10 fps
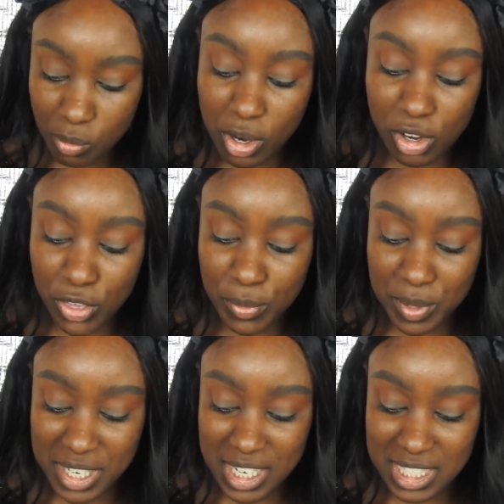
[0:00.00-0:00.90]
What are
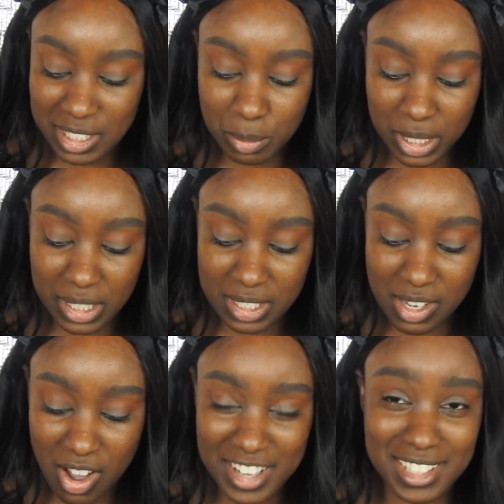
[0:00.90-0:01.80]
three deal
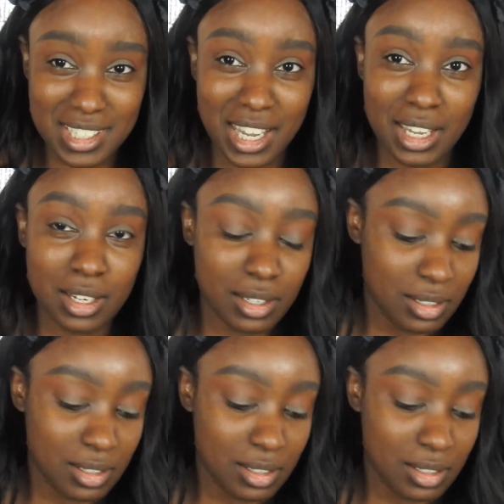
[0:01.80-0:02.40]
breakers on a date?